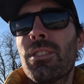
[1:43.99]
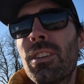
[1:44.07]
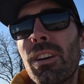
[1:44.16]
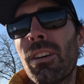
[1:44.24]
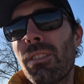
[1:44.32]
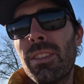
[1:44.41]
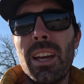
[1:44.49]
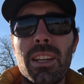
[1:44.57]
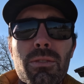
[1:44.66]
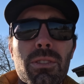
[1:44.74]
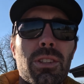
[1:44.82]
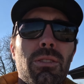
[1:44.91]
So thanks
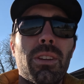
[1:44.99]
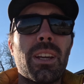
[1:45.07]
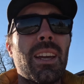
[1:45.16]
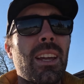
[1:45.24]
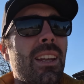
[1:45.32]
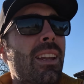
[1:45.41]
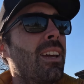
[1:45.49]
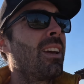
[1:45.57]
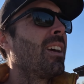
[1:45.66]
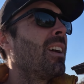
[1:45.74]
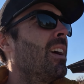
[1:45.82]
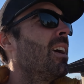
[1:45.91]
for tuning in.
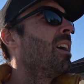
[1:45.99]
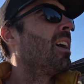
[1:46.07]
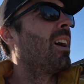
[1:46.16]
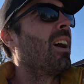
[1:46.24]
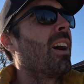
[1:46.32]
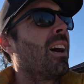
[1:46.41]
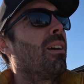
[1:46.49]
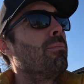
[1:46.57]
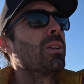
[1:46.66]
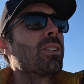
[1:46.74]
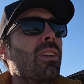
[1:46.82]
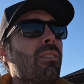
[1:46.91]

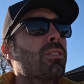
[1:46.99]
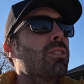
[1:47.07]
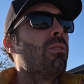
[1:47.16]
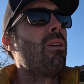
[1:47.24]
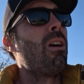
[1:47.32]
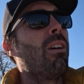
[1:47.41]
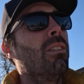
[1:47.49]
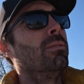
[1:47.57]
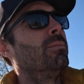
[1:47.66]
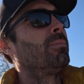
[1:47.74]
Much love to you all.